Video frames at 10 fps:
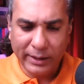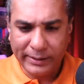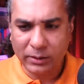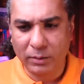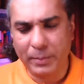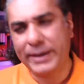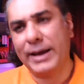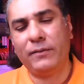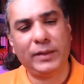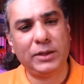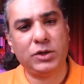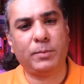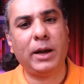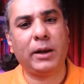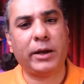It all began with the
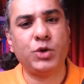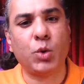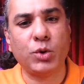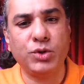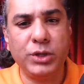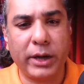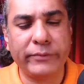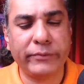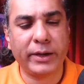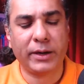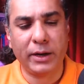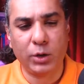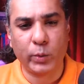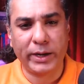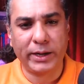Jamal Khashoggi affair in
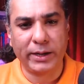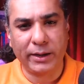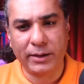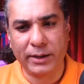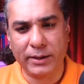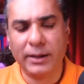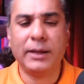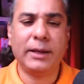2018.